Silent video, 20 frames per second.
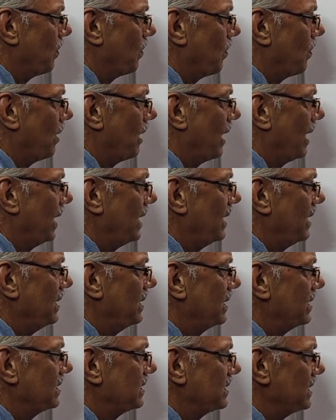
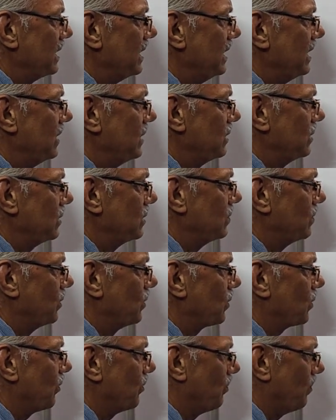minus e to the
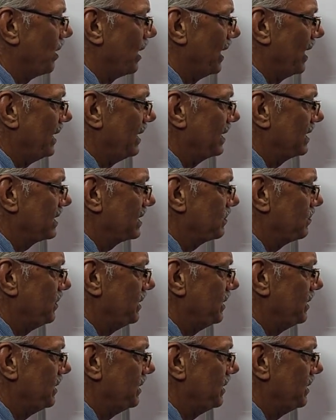power of minus